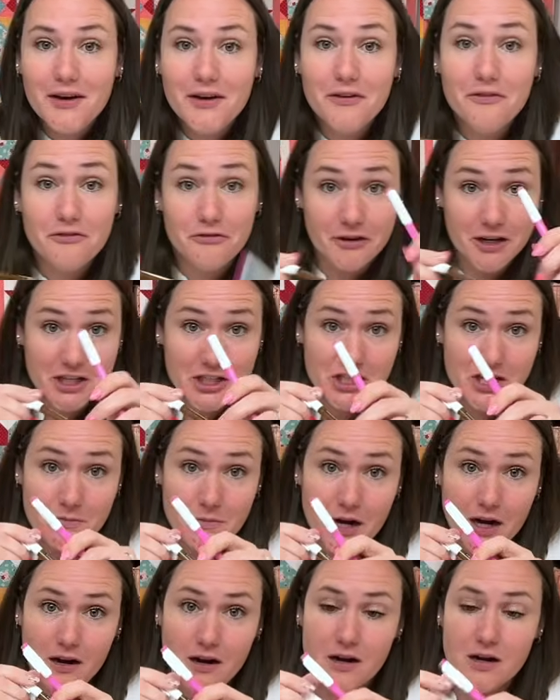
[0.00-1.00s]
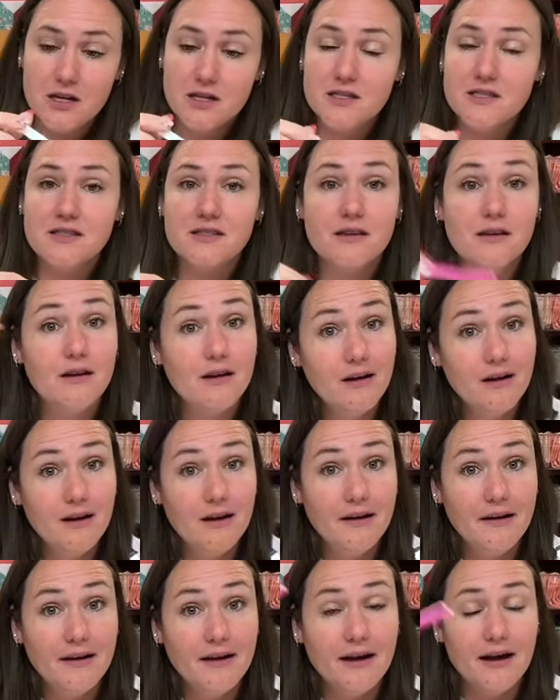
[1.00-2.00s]
friction markers.
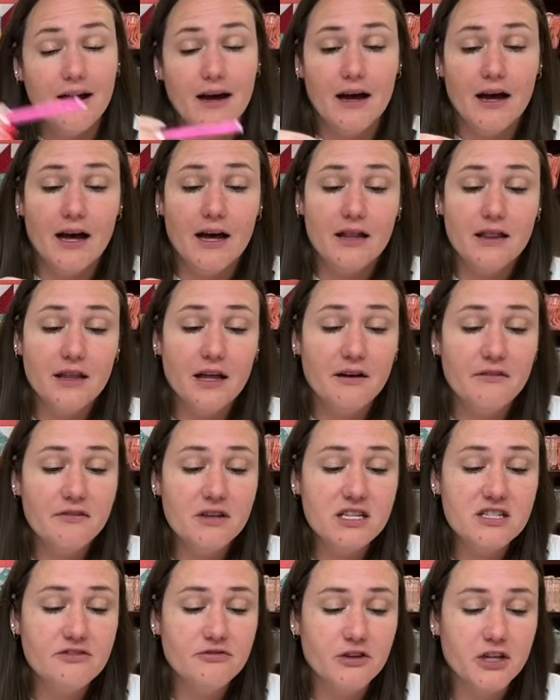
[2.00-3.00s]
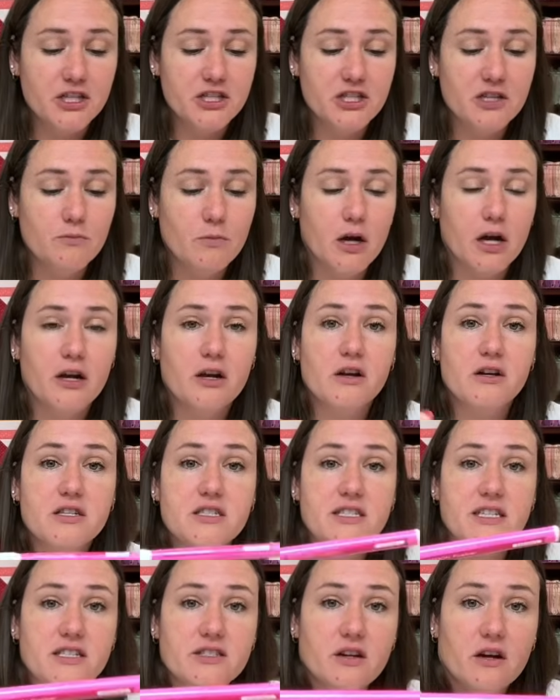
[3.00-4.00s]
I love these friction markers.
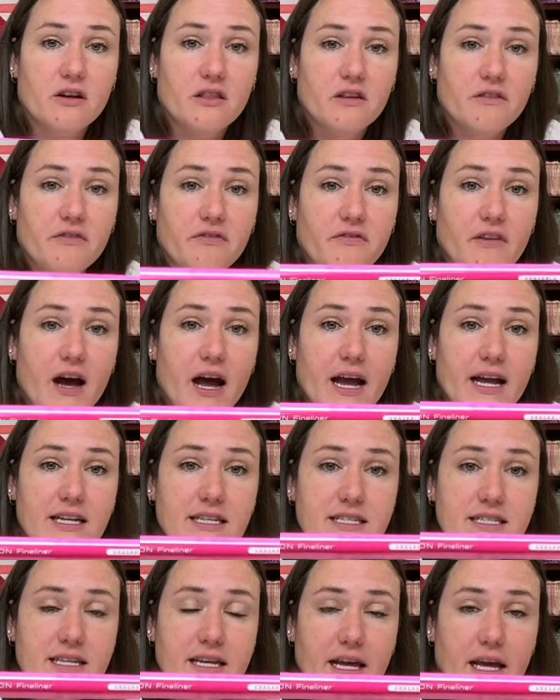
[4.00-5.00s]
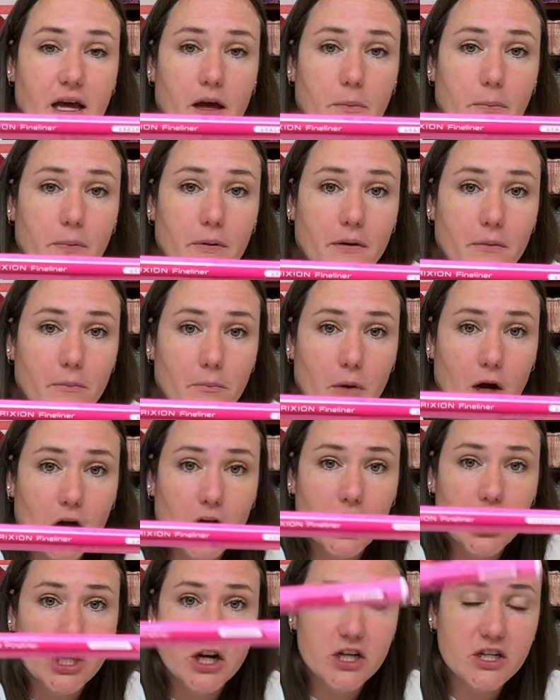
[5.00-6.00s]
These are the fine tip
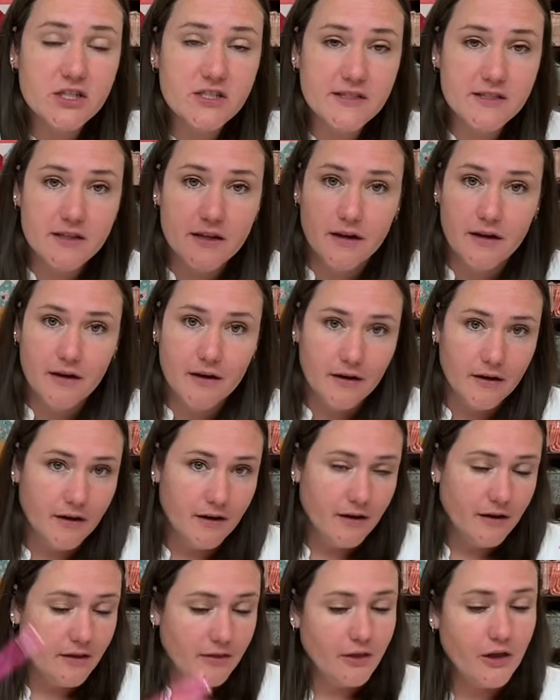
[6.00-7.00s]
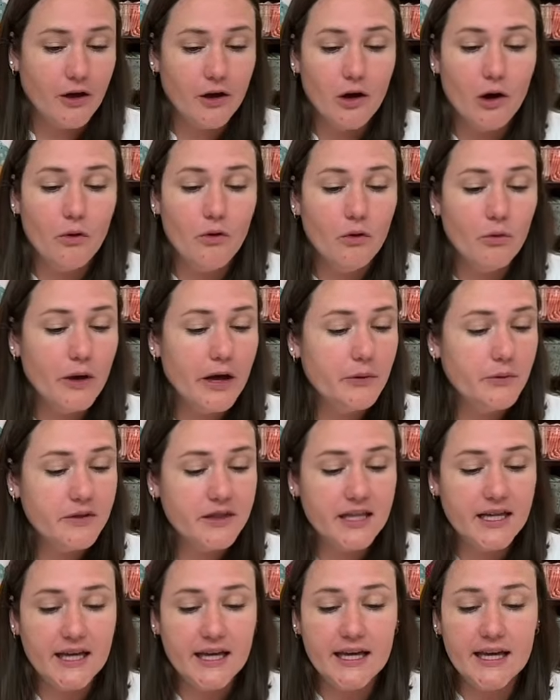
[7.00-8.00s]
markers. They go away with
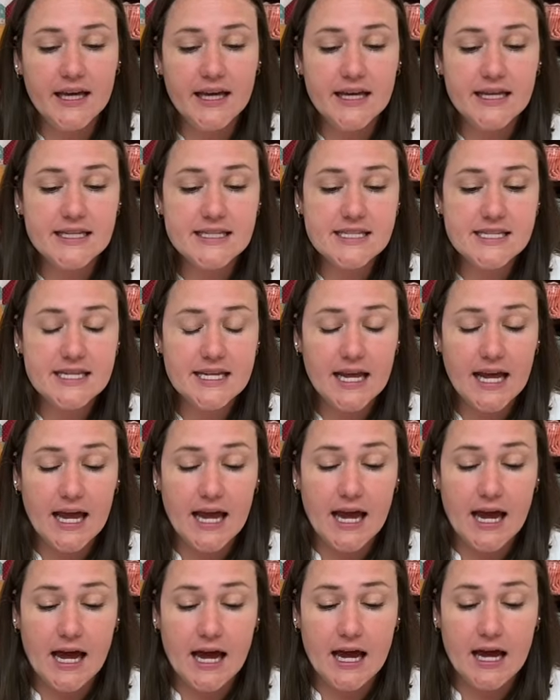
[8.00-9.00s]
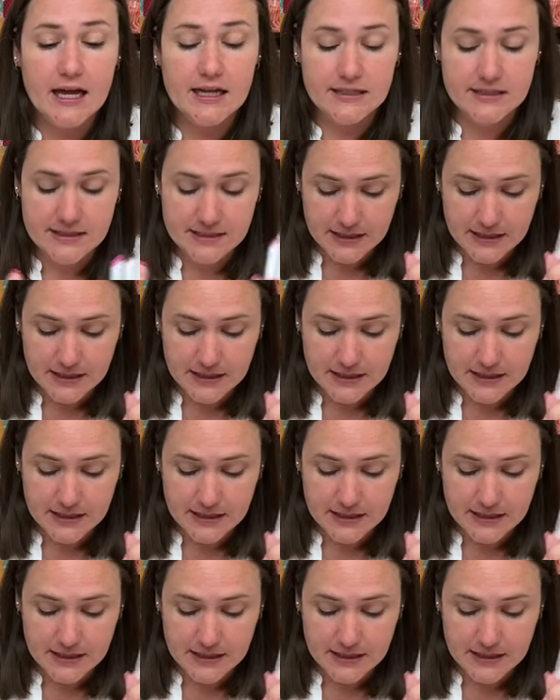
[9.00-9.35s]
the heat, and